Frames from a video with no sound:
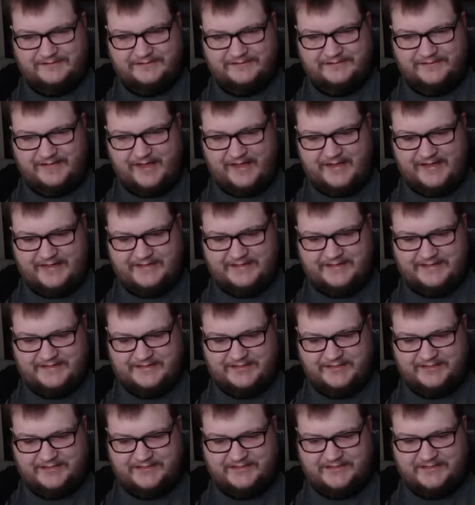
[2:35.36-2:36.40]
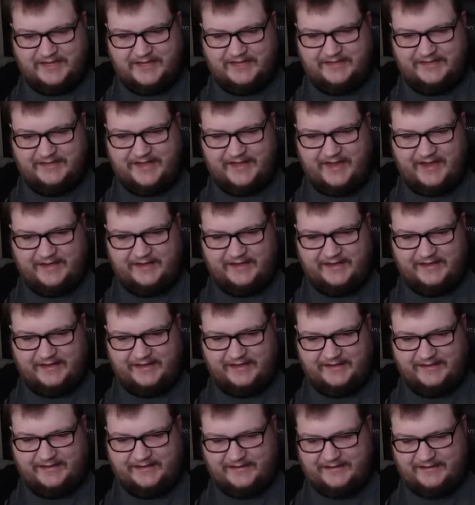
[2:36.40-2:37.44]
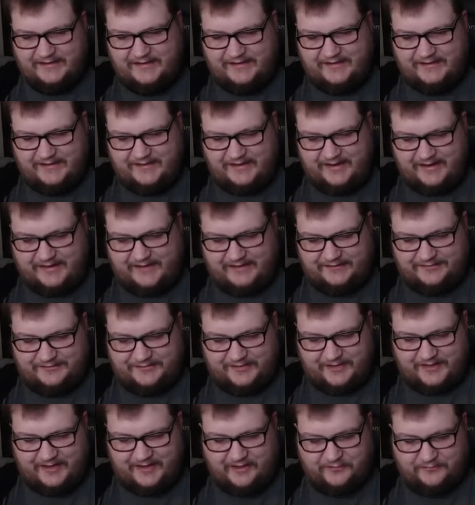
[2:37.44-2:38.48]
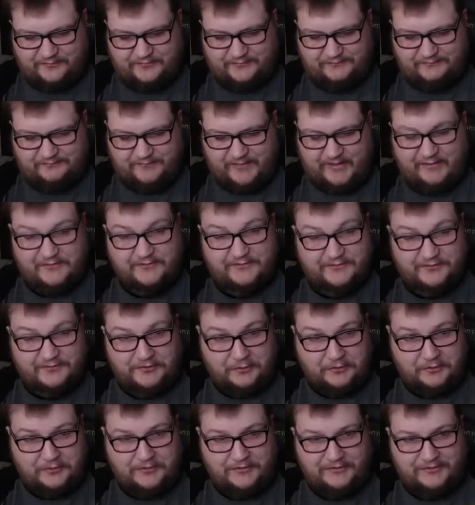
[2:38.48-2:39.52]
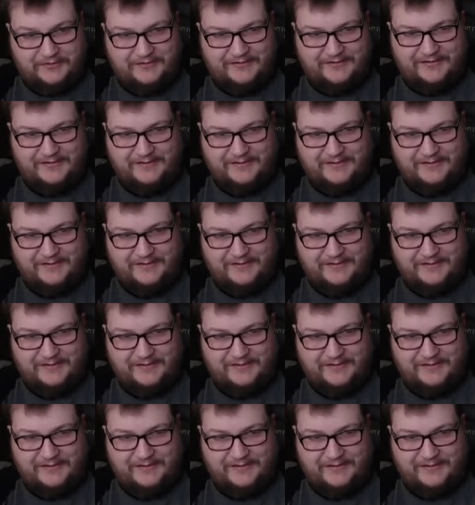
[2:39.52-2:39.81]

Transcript: that ends us not getting anything else that's good.